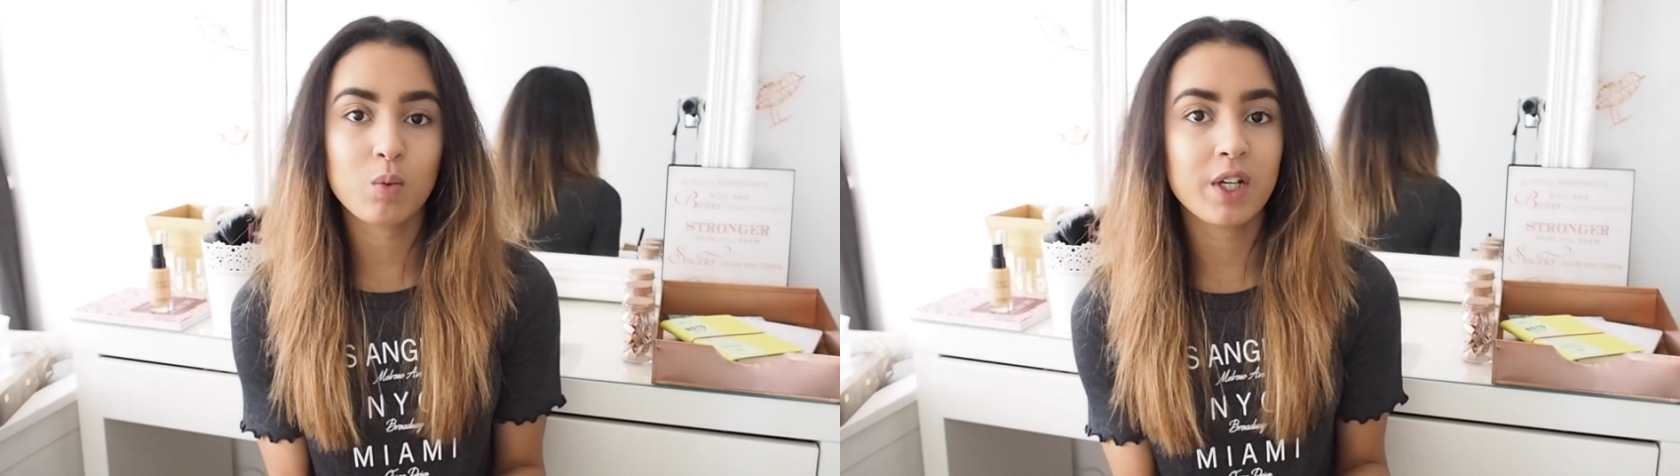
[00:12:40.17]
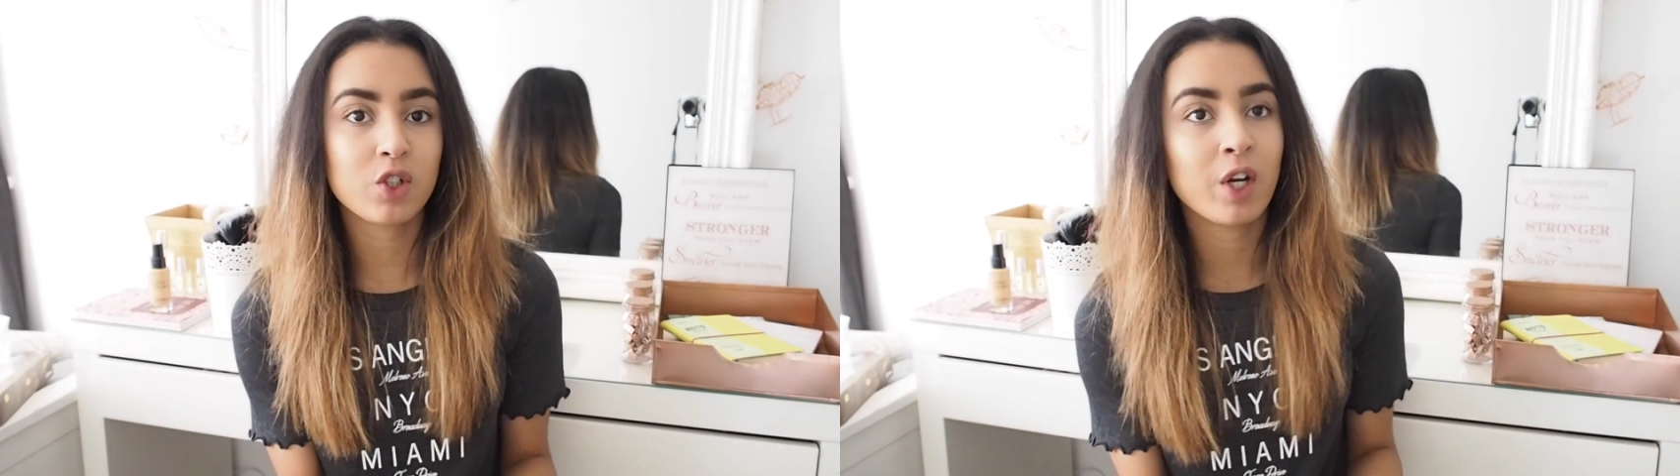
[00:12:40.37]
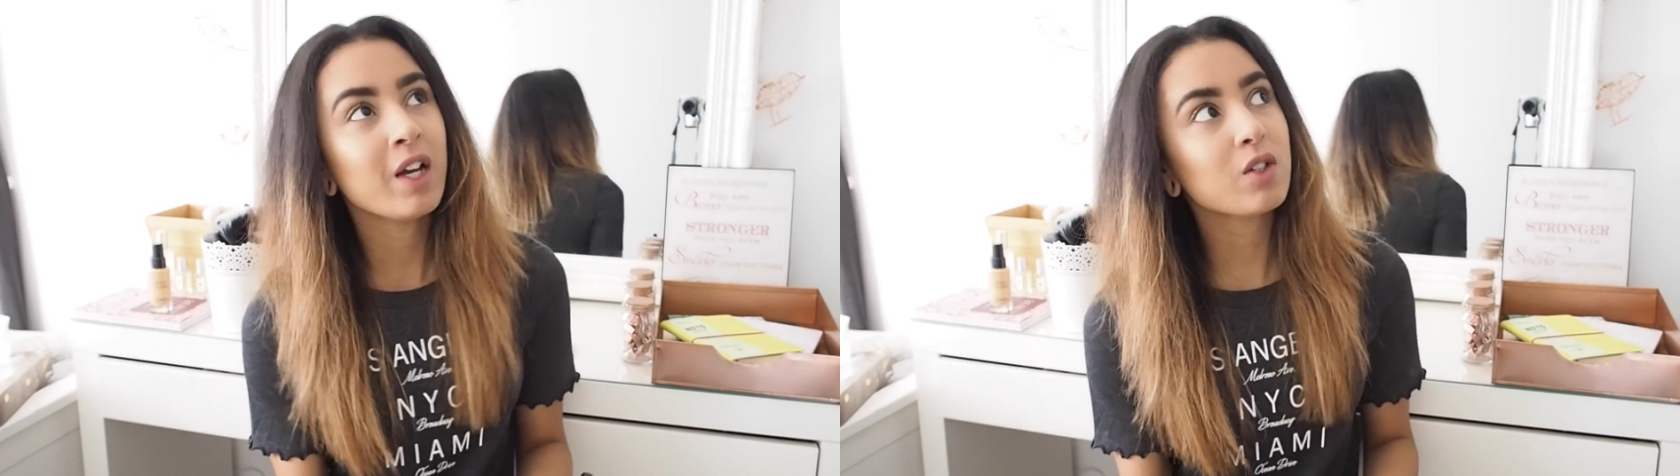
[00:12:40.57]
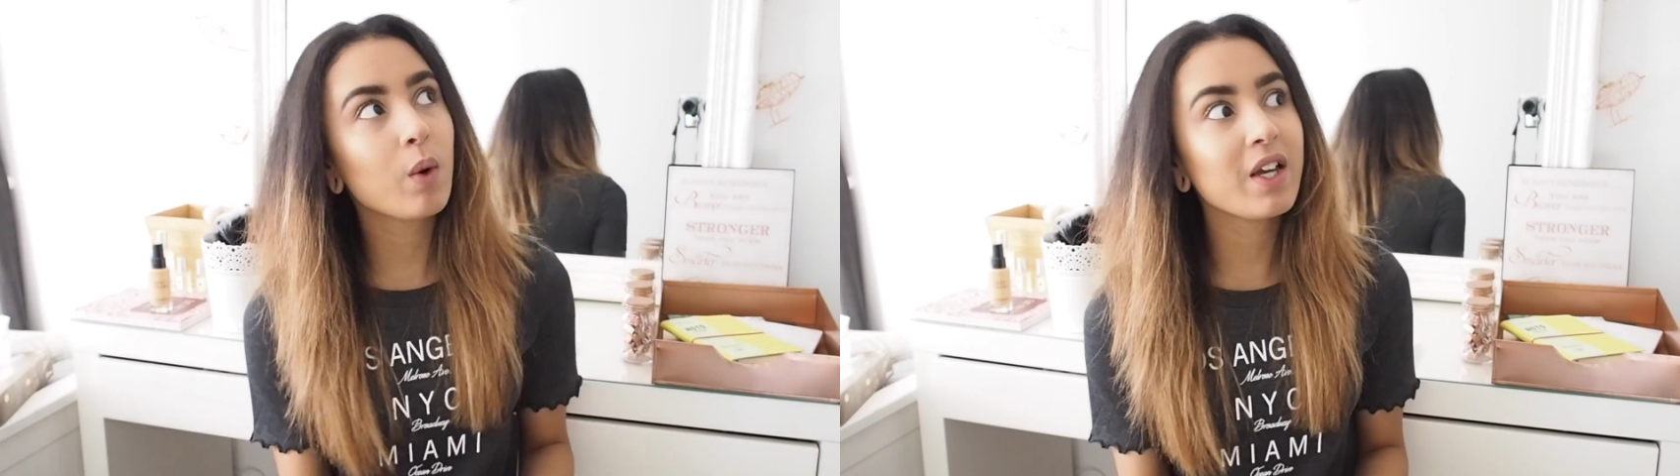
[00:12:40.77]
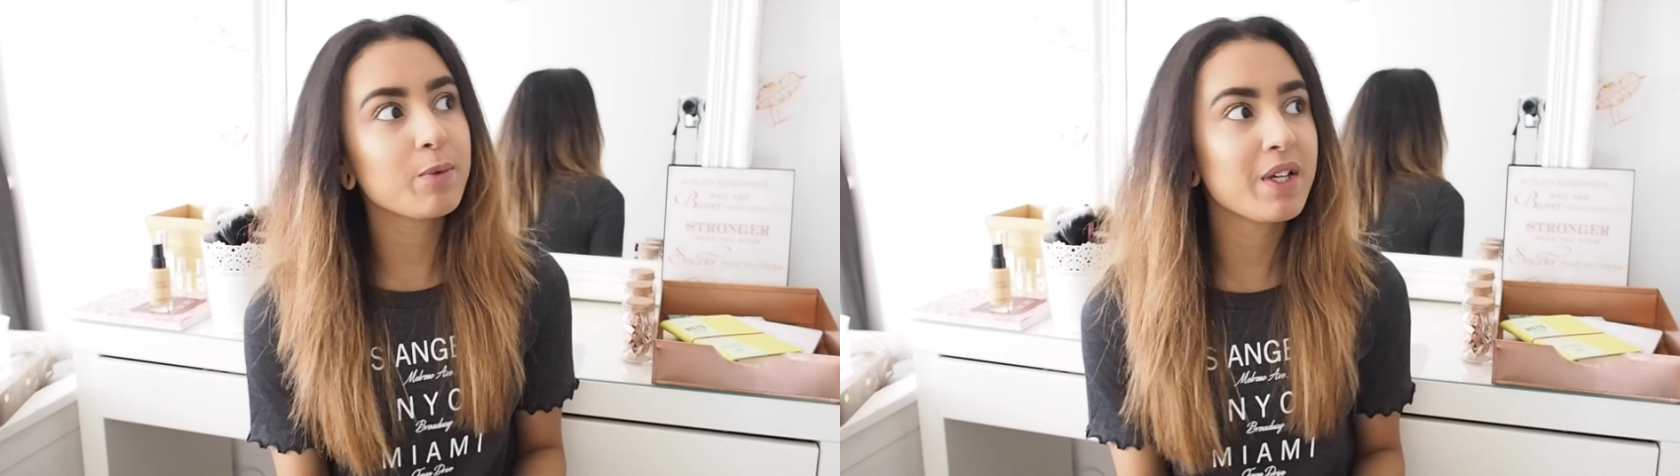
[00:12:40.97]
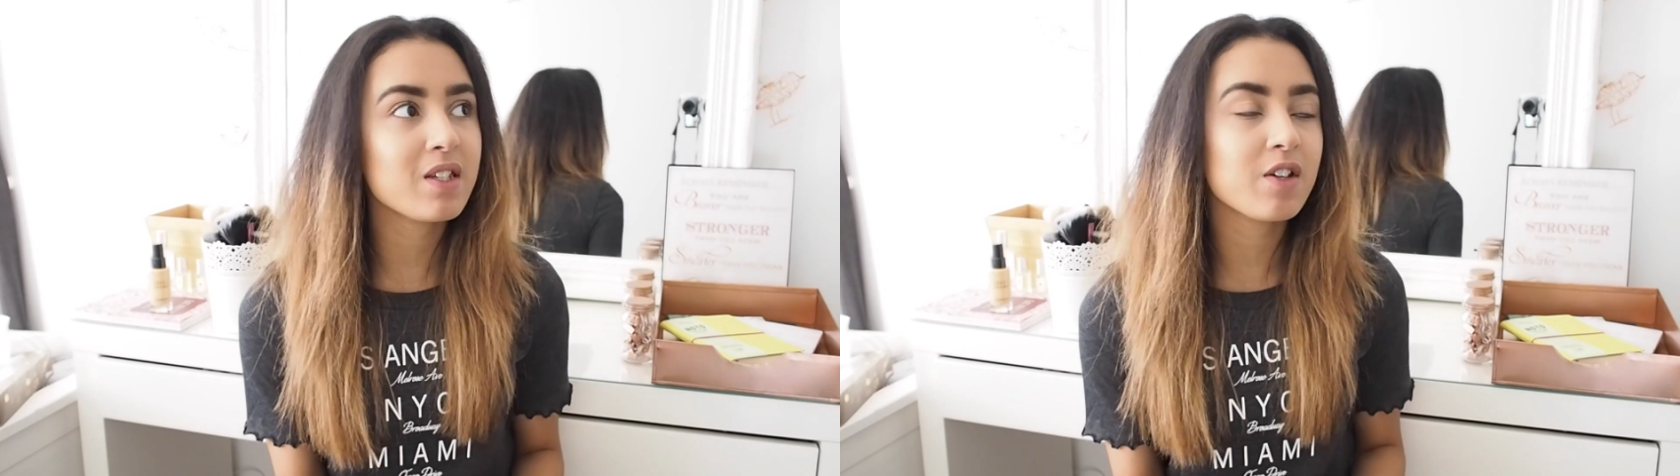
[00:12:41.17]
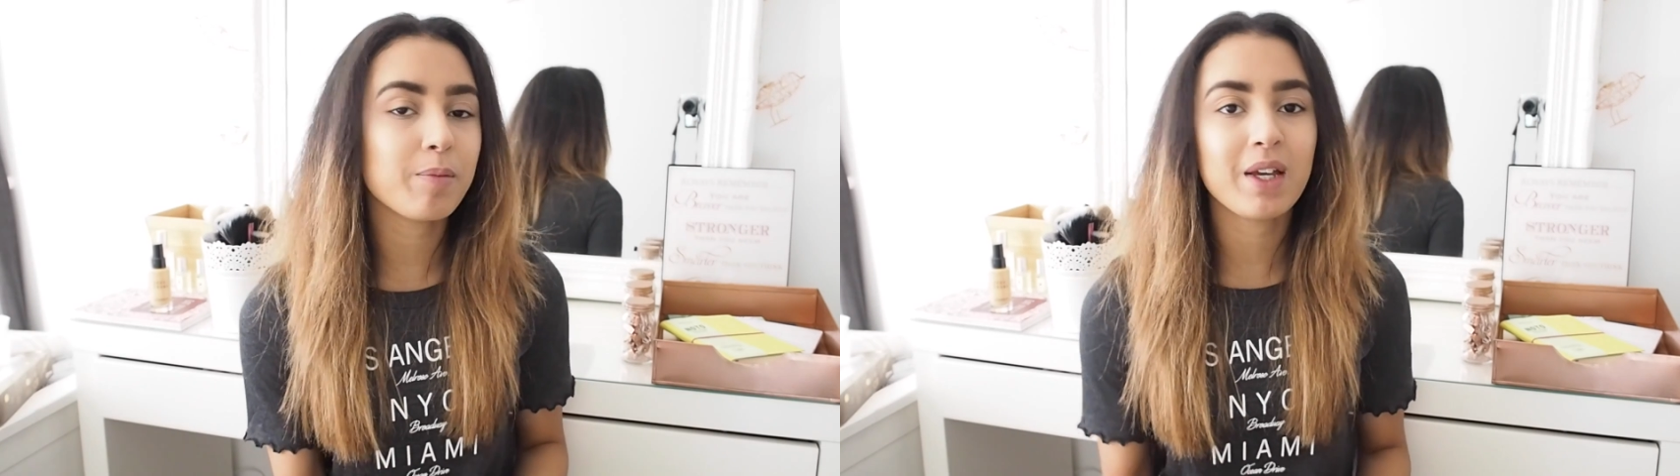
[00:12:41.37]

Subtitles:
which is quite expensive,